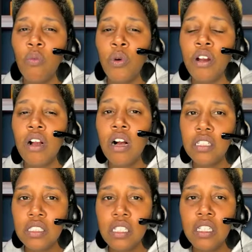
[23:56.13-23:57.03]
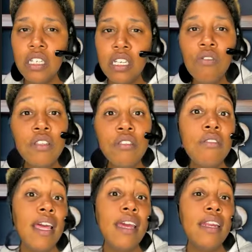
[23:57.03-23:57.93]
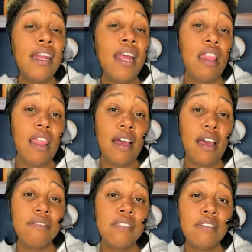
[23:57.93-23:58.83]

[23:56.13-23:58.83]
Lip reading: constantly going through that in our lives.